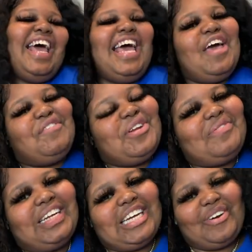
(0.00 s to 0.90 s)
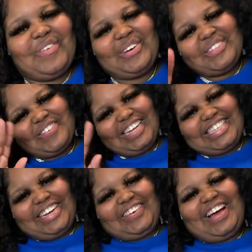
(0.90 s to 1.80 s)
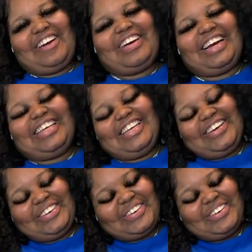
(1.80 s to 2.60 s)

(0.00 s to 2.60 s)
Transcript: If you're new to my channel, welcome to my channel. How are you?